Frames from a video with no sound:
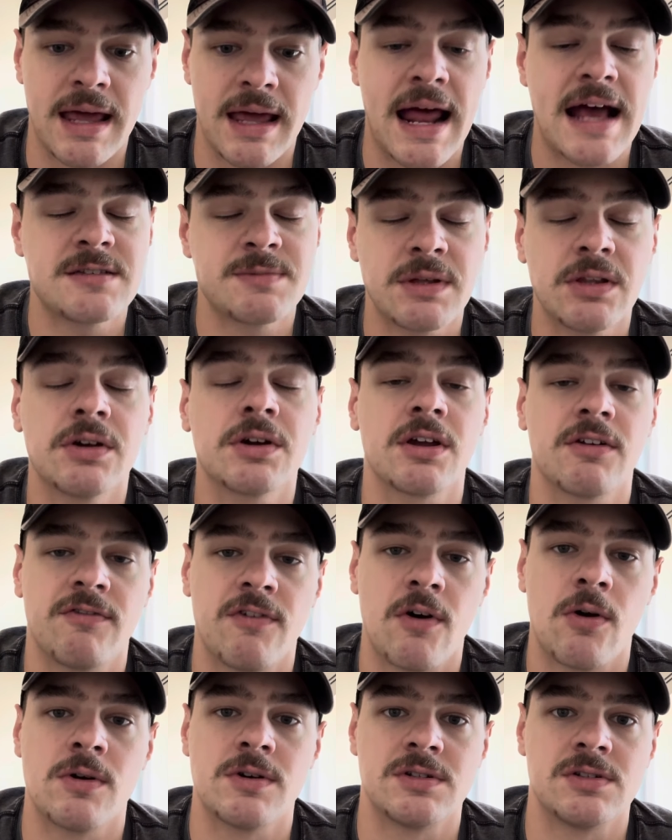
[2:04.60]
has me looking
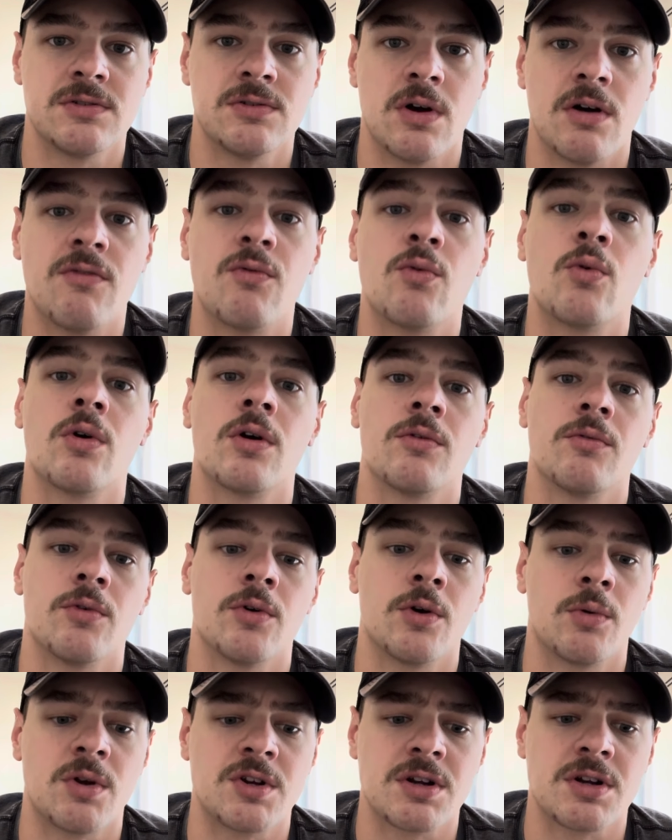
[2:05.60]
forward to Of War and
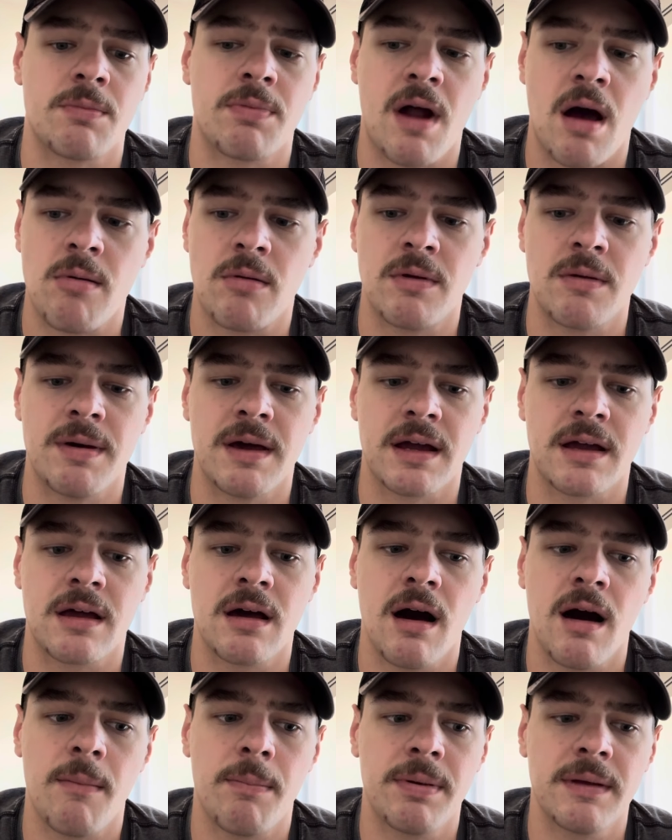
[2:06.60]
Ruin, which I'll probably pick
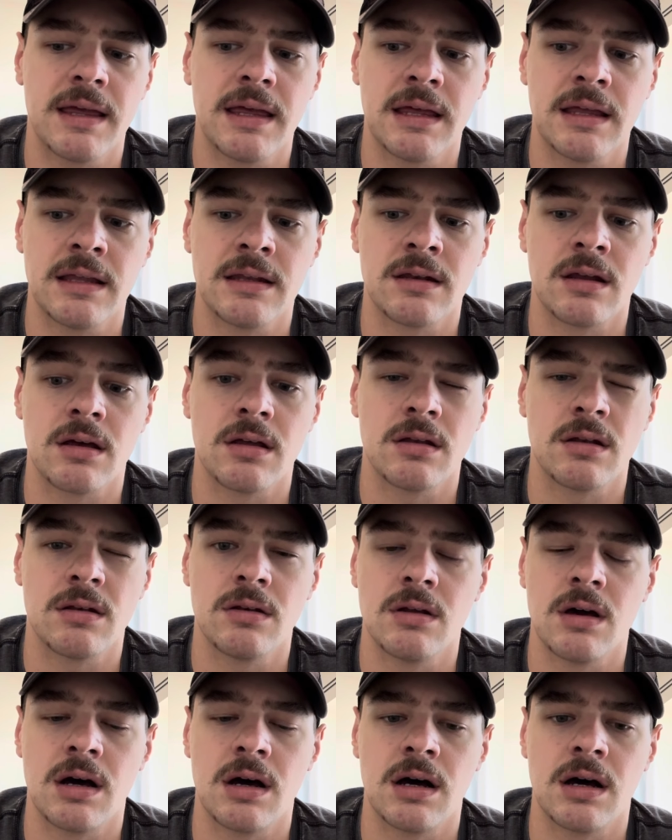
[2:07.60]
up in
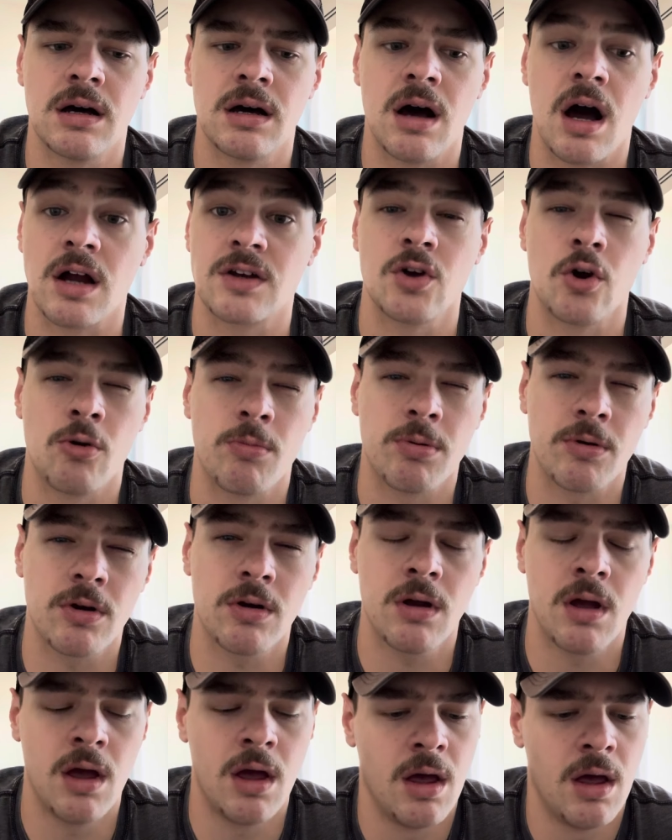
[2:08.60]

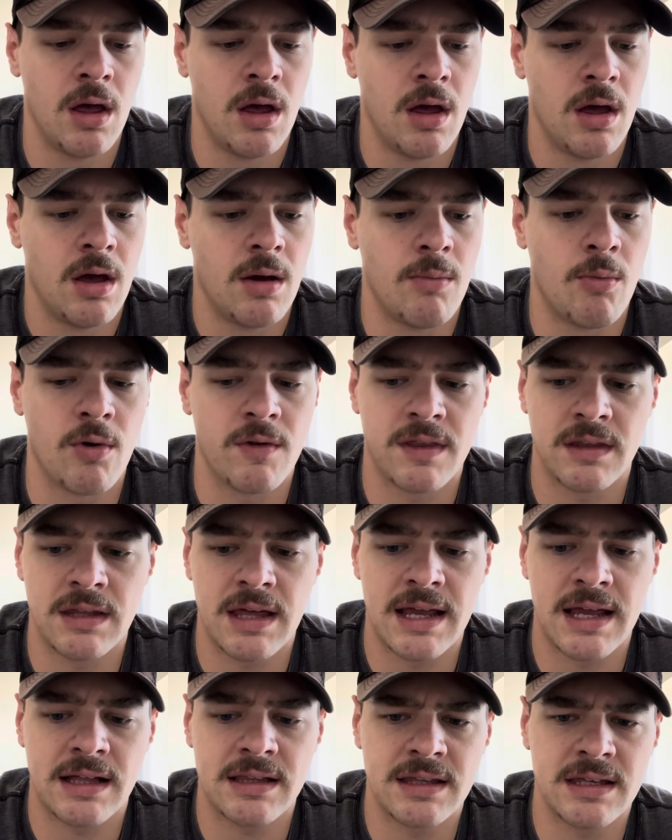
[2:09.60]
October, more than
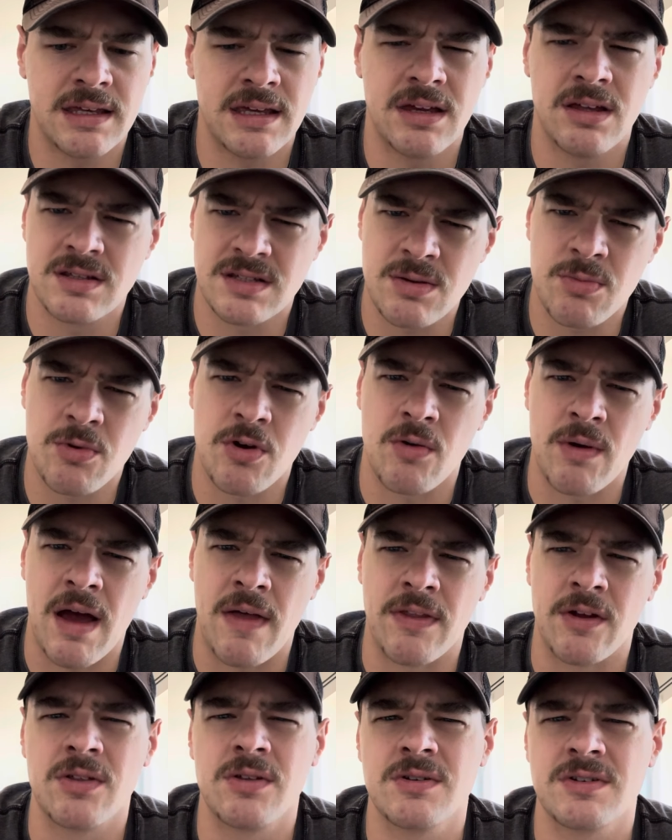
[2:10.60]
likely, somewhere
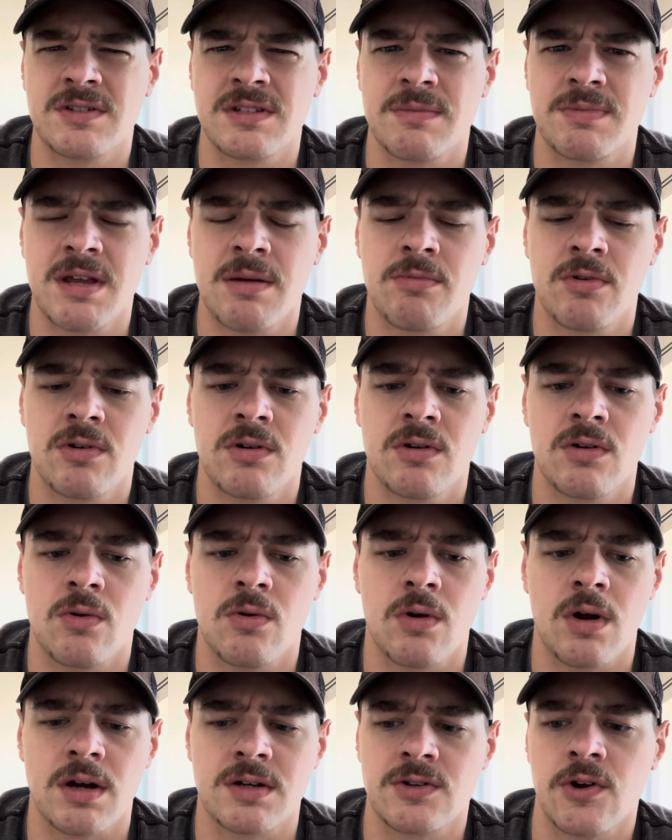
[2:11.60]
around there, either September
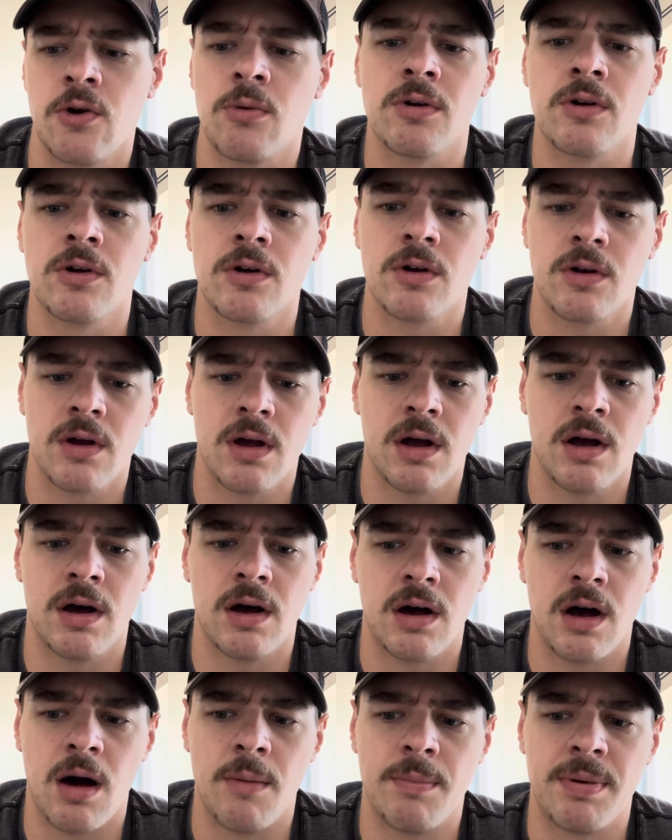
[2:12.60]
or October.
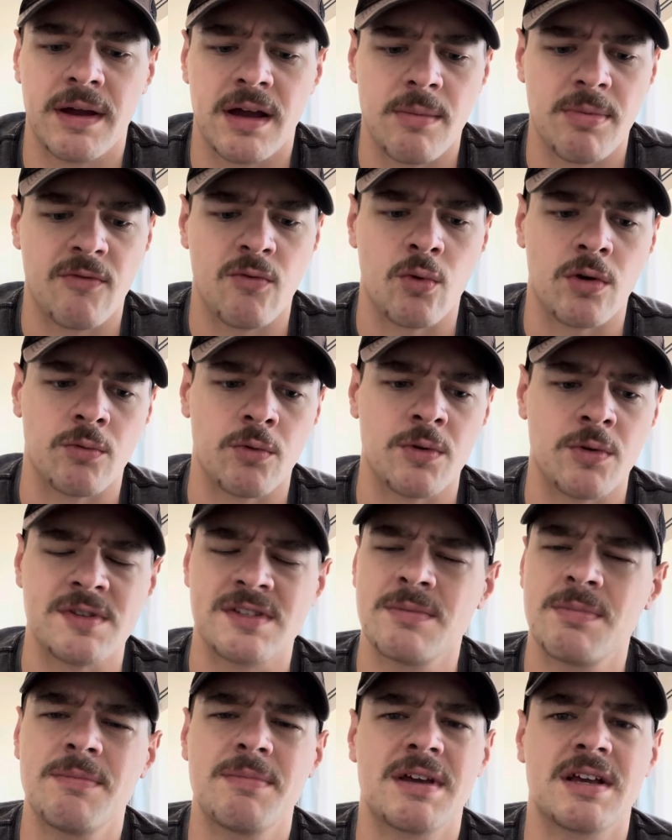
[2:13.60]
I'll pick up Of War and Ruin,
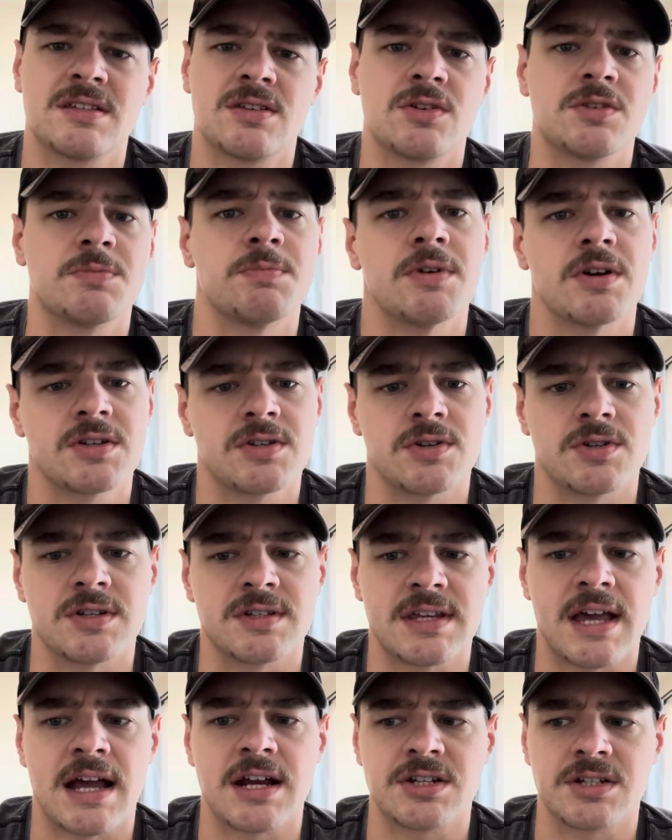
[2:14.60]
simply because those books are
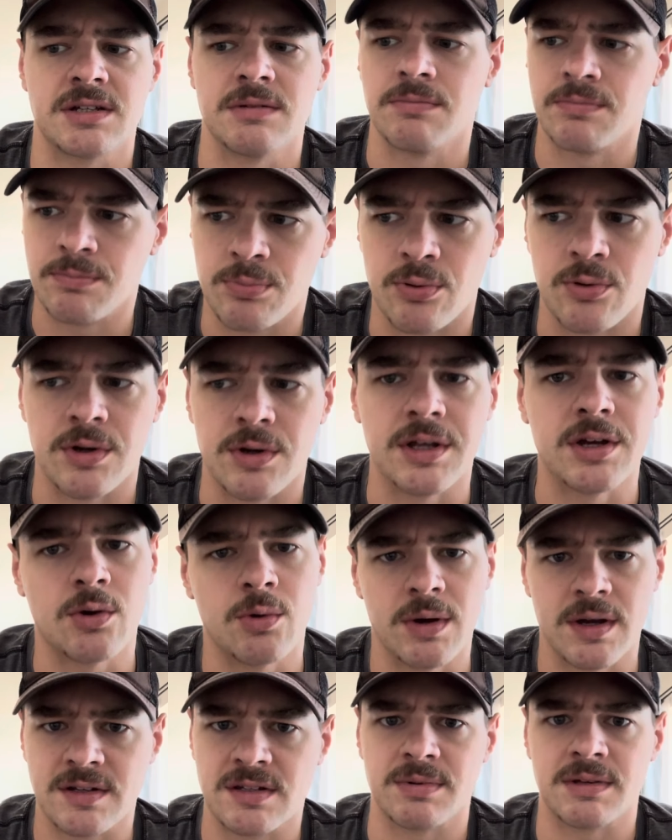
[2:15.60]
just actually pretty
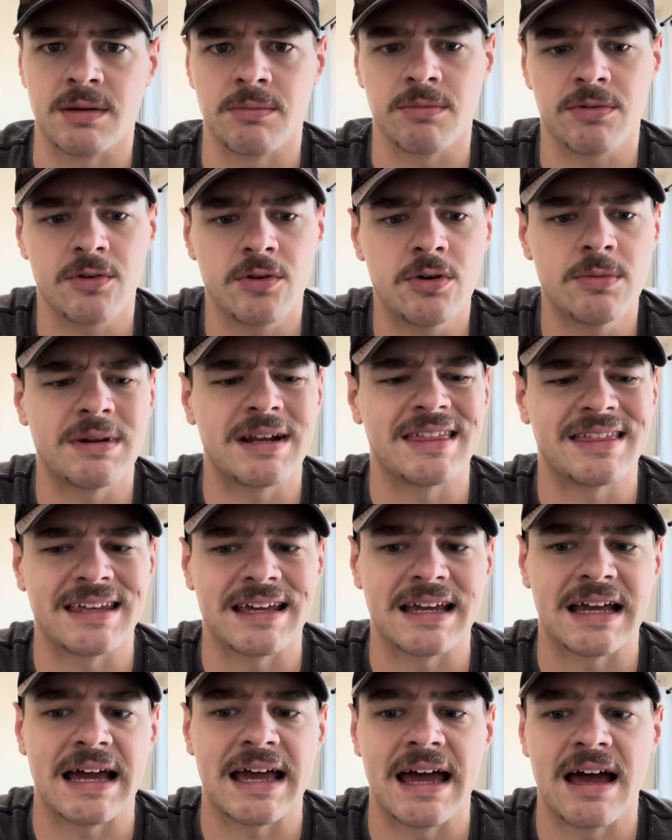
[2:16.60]
quick to beam through, but I
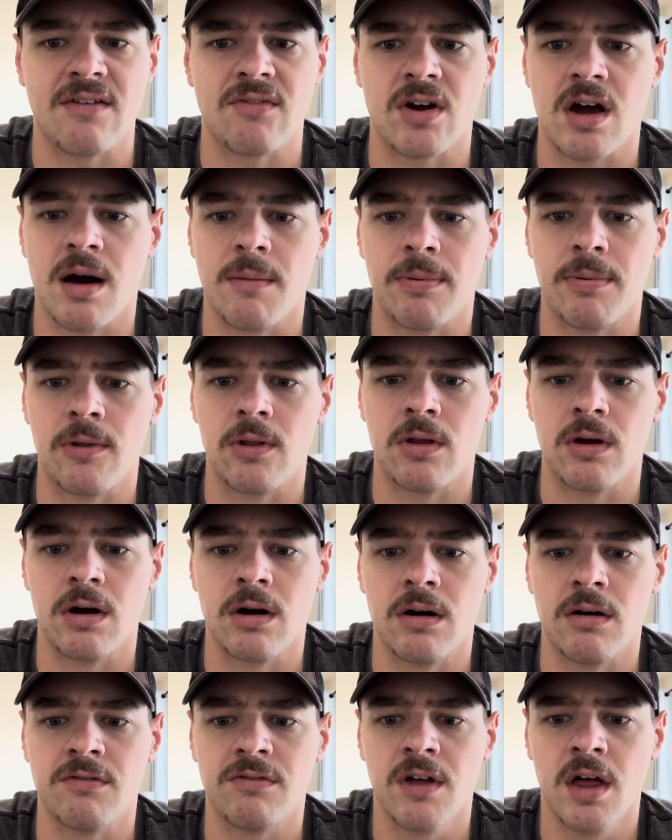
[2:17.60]
think I have a couple
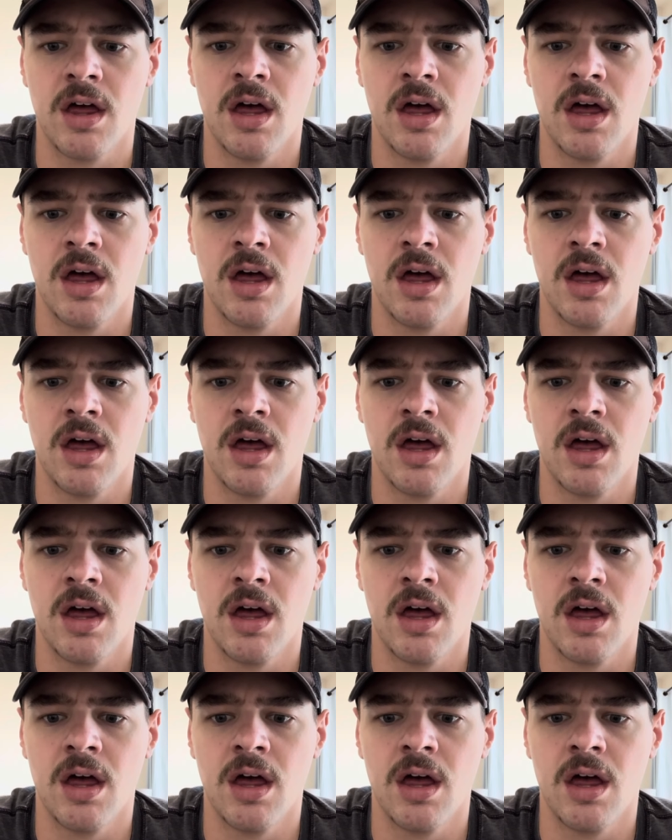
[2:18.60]
of